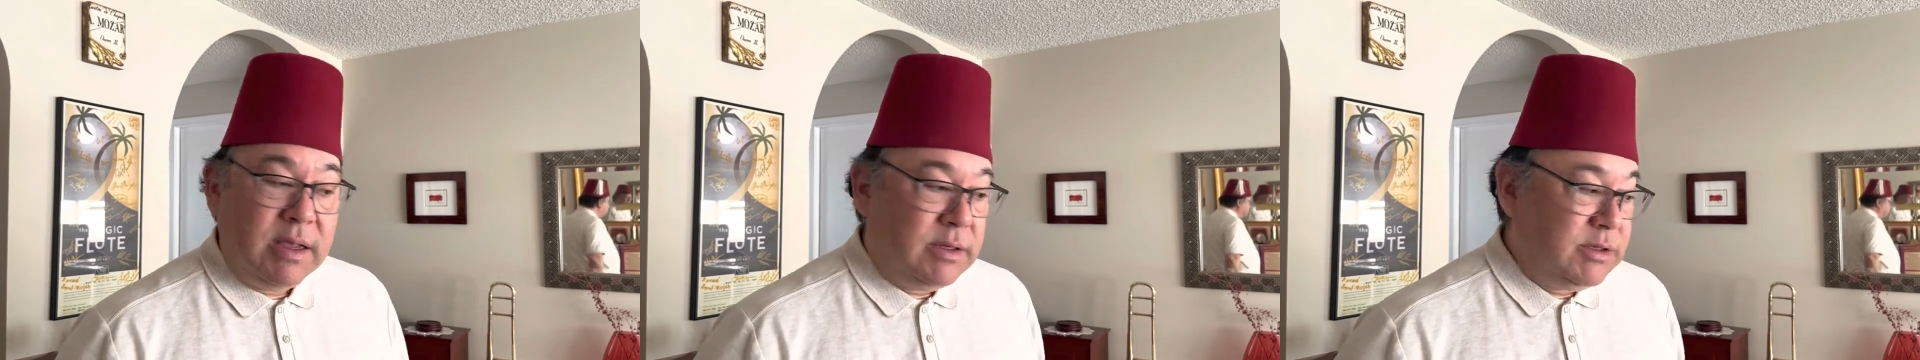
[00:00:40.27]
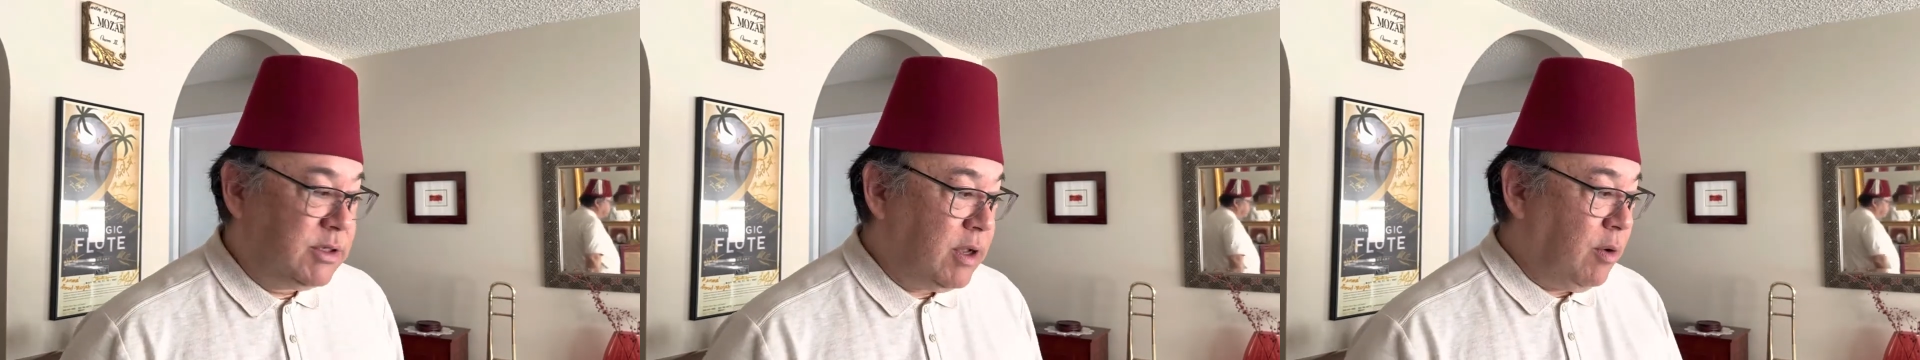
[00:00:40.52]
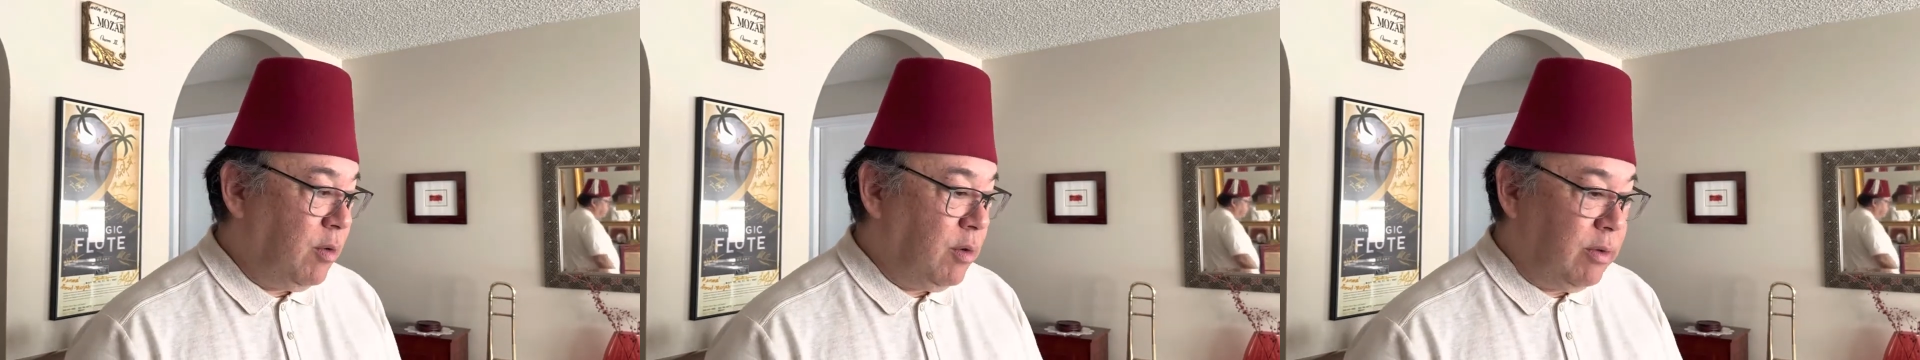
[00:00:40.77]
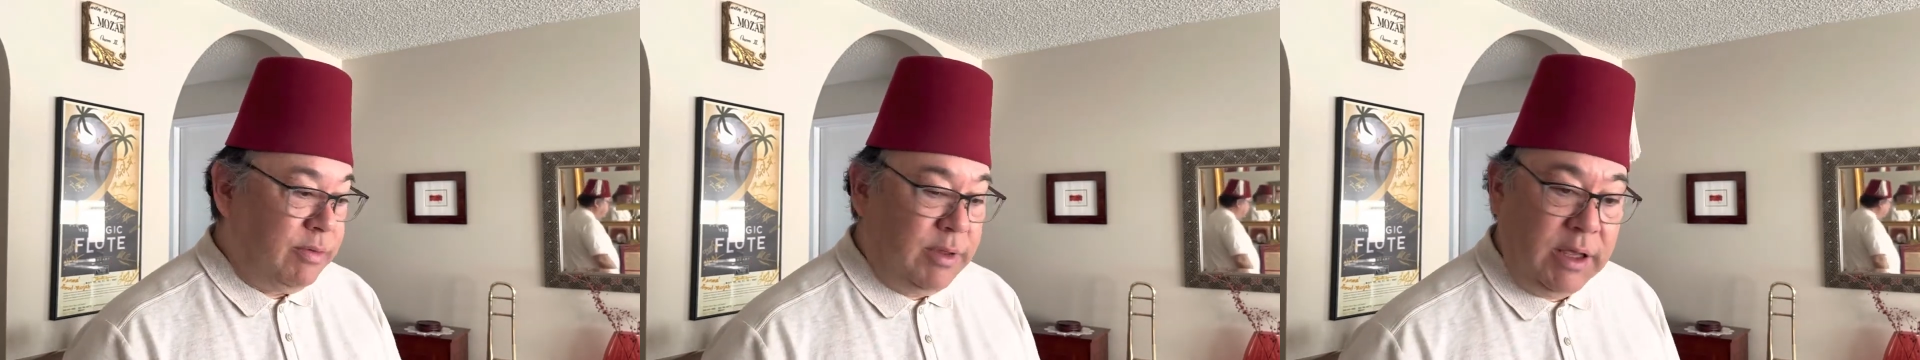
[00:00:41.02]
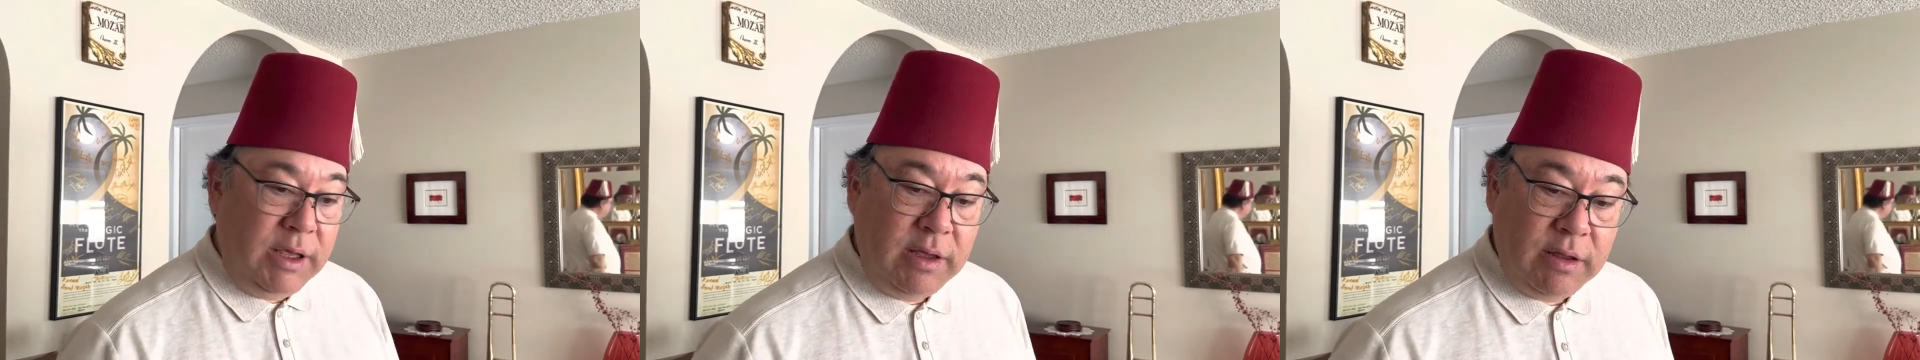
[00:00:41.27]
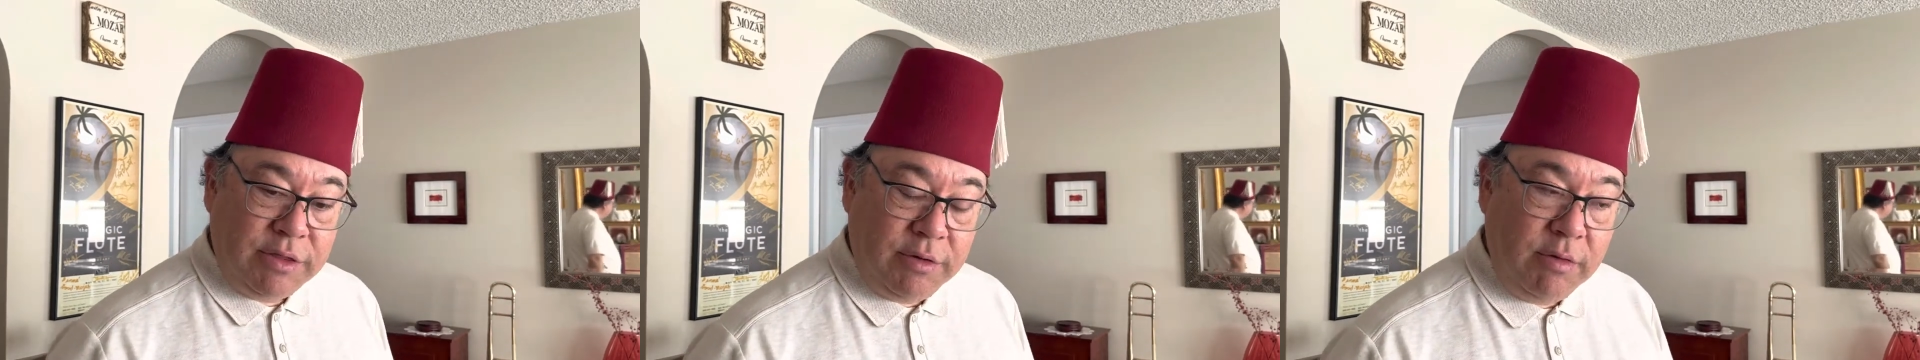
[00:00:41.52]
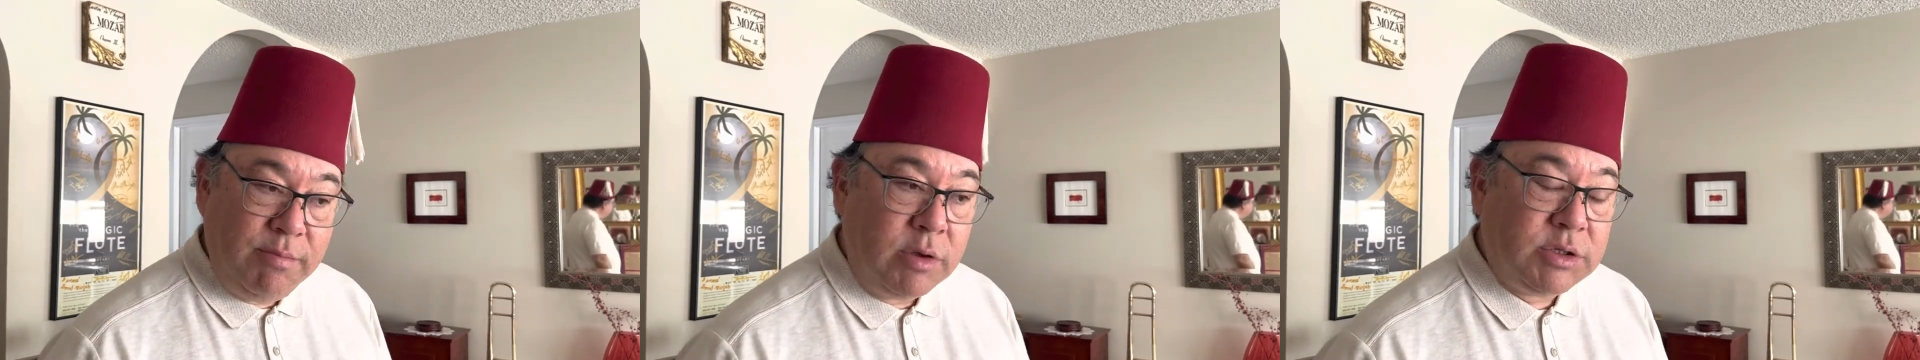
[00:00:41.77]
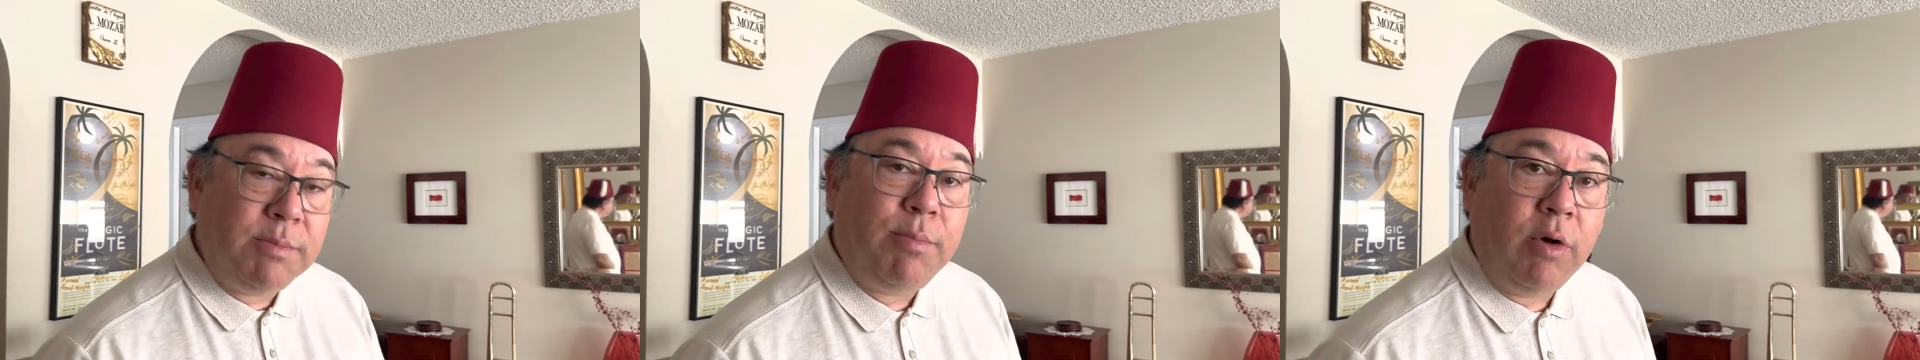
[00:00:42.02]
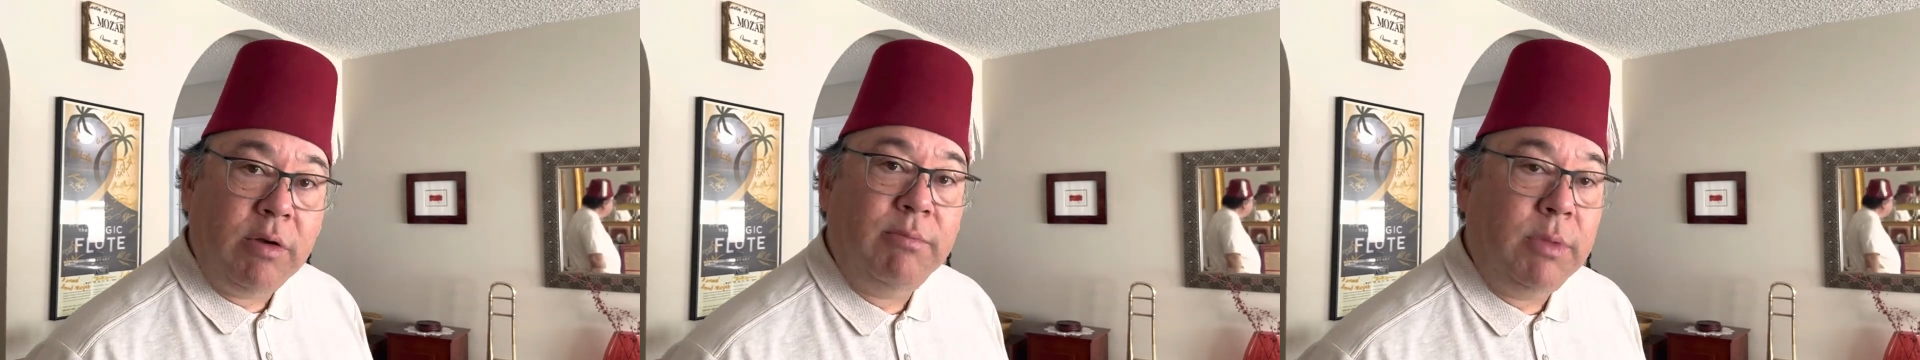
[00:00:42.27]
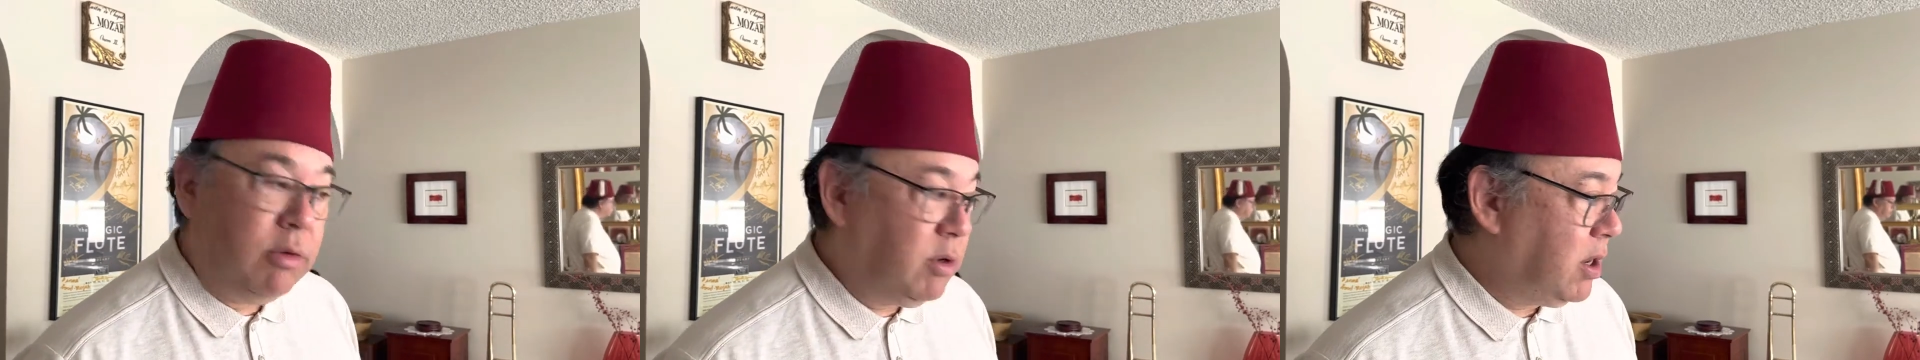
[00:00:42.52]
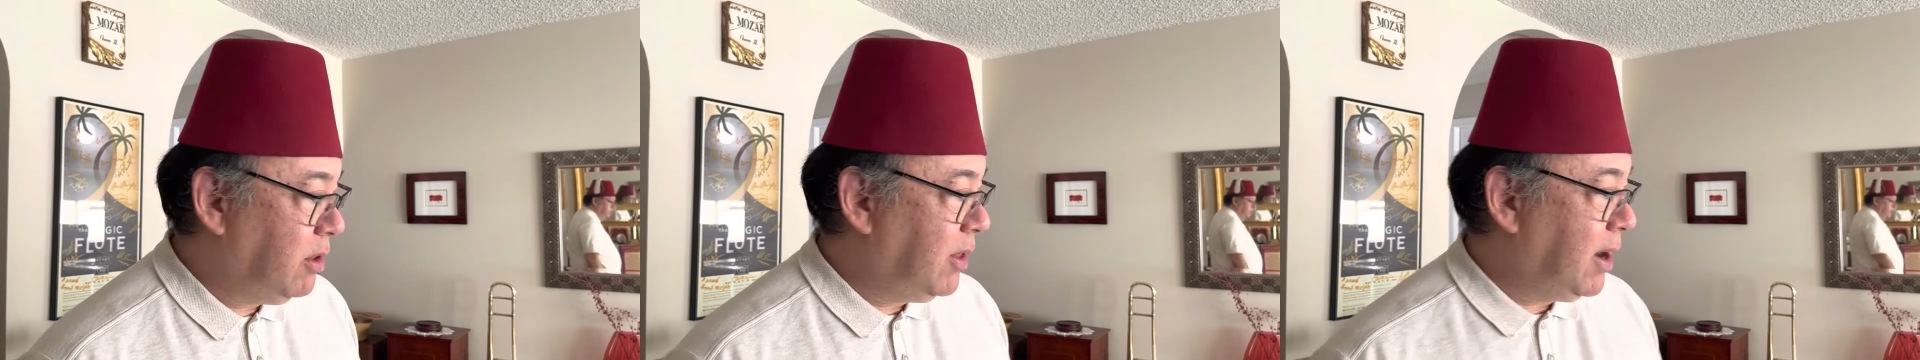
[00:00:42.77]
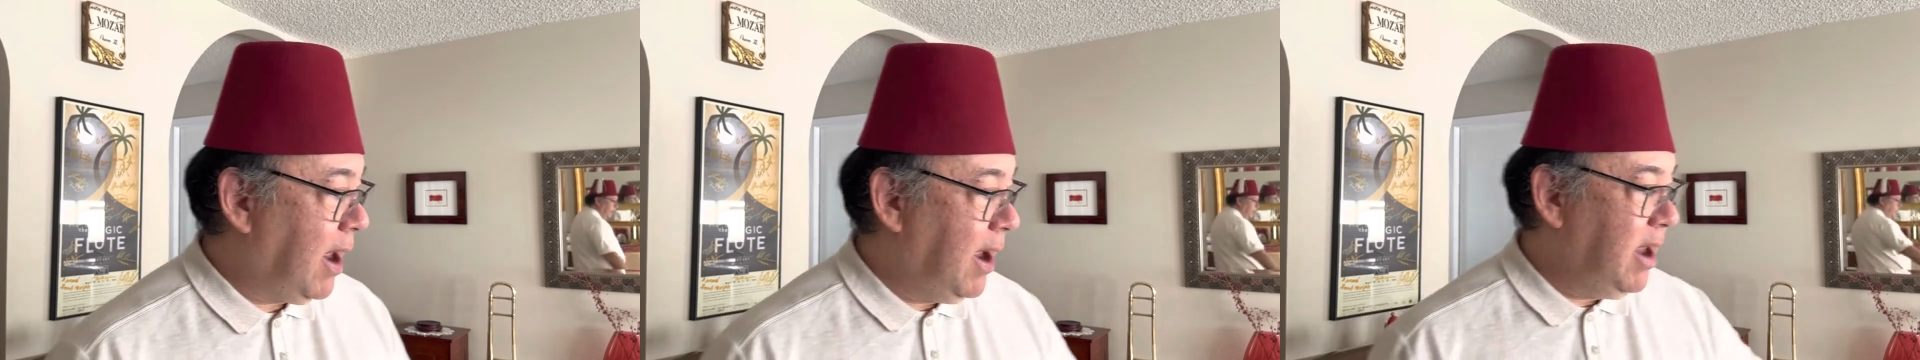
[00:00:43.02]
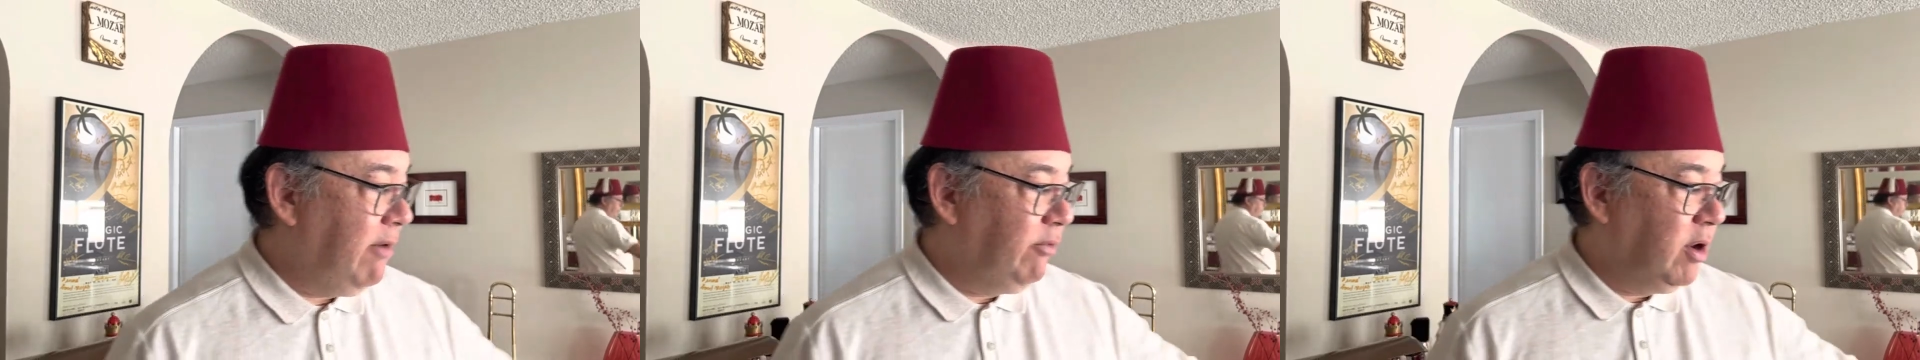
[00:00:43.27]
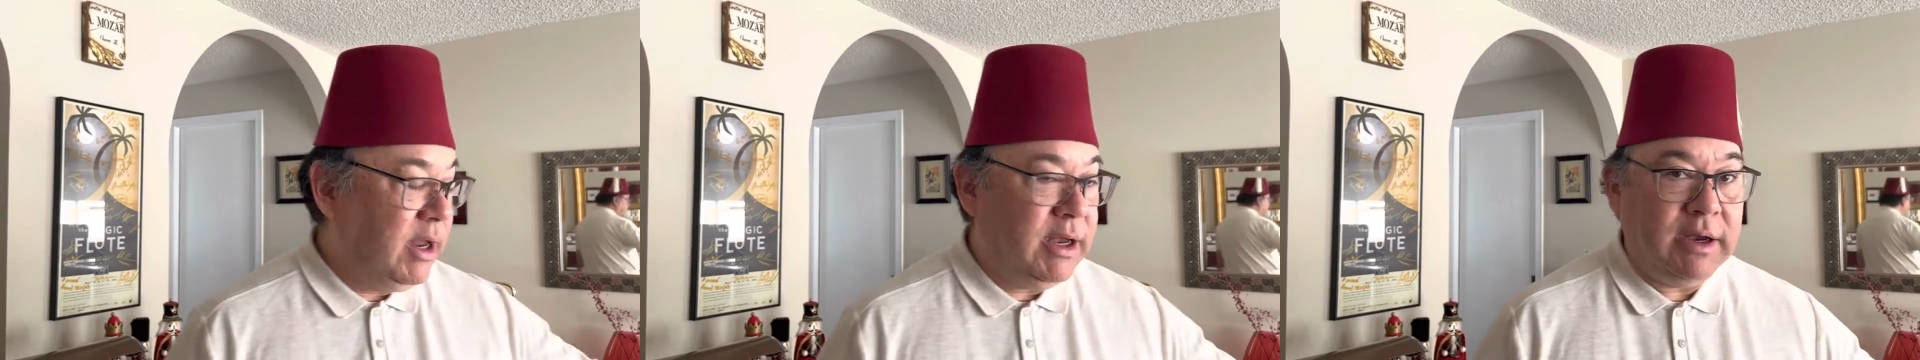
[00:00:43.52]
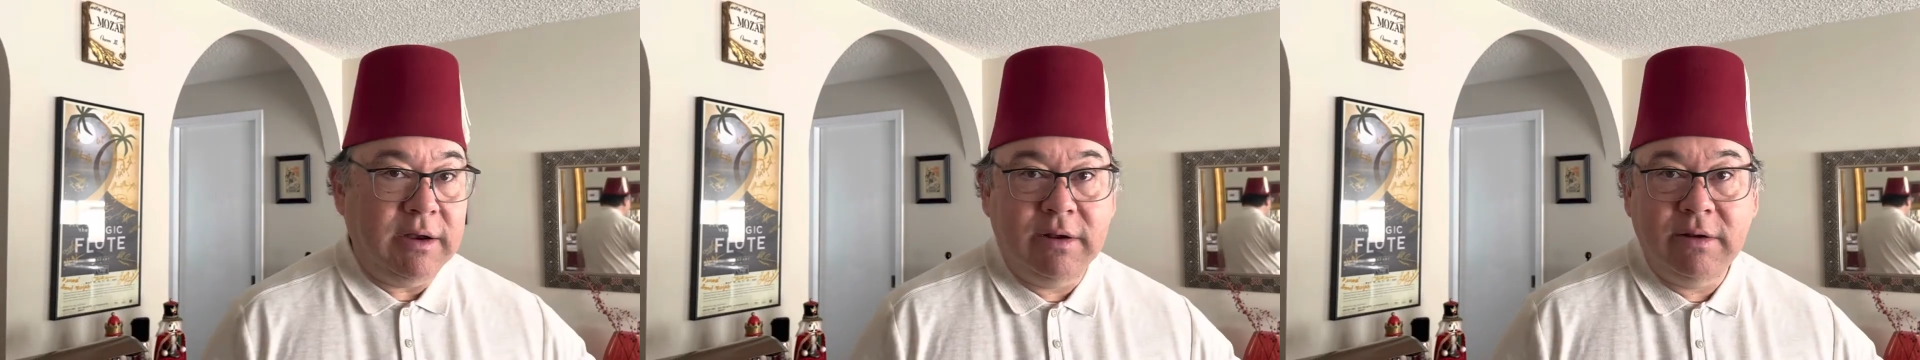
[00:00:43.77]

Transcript: So the third most important mute that I ever needed